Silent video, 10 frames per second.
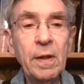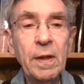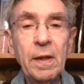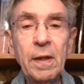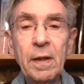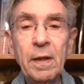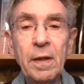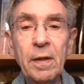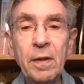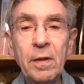
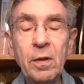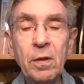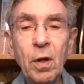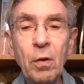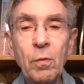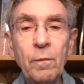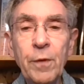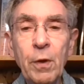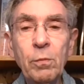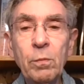
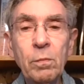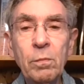Don't